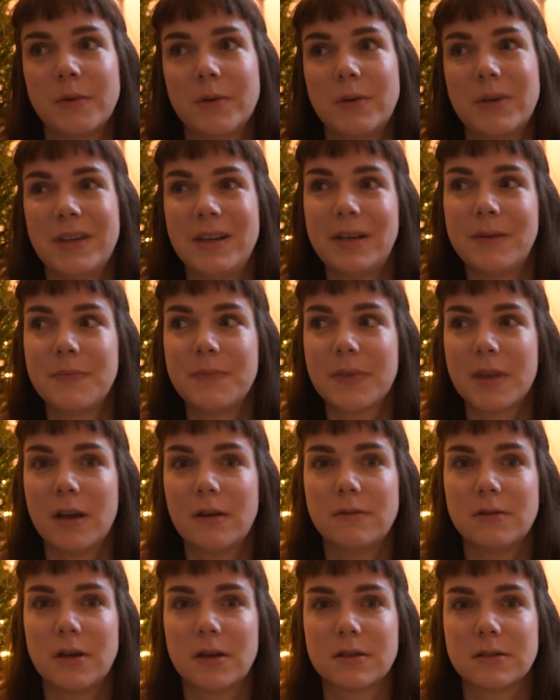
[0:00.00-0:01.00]
really
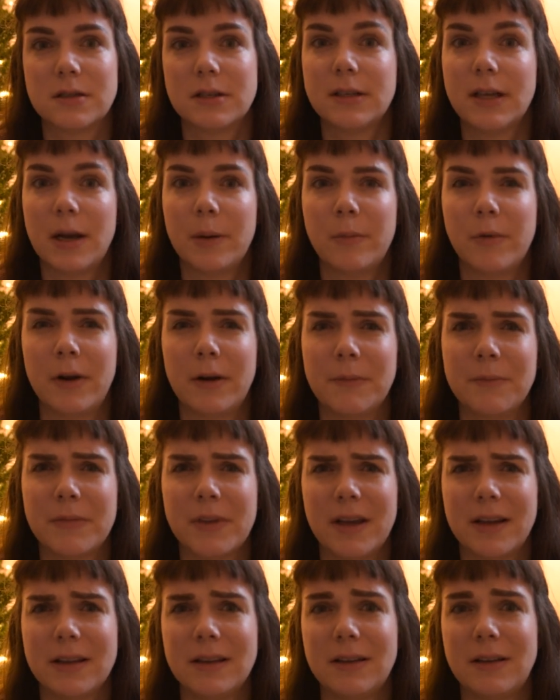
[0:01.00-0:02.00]
I've talked to a camera
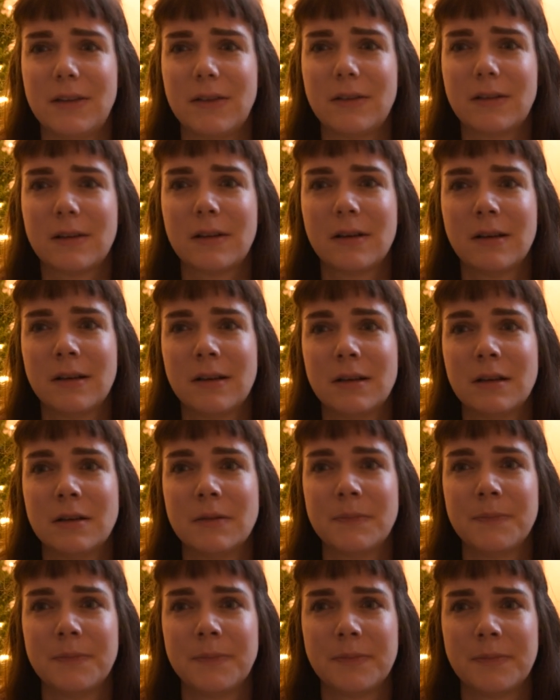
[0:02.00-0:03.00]
like this,
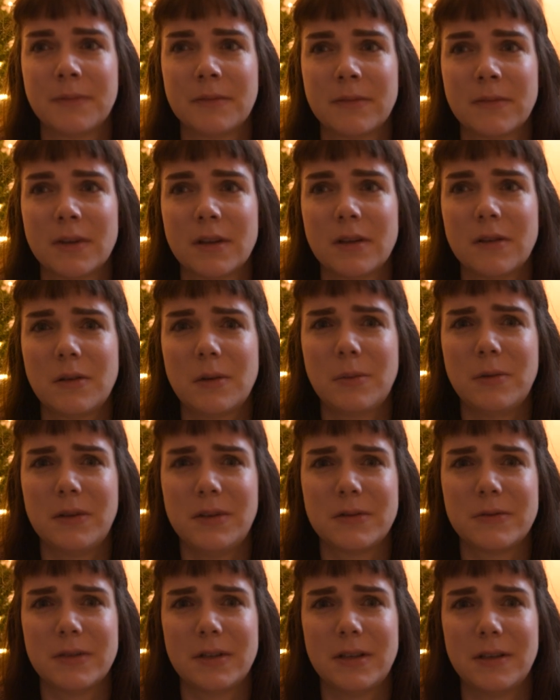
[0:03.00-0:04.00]
so
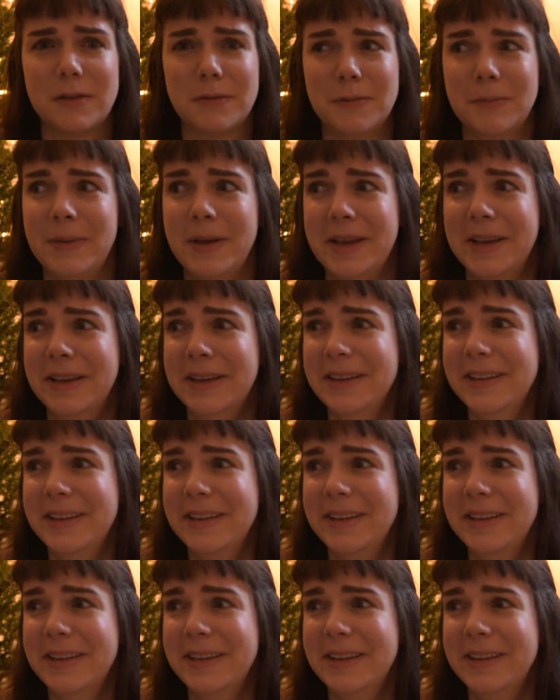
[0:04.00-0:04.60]
please forgive me.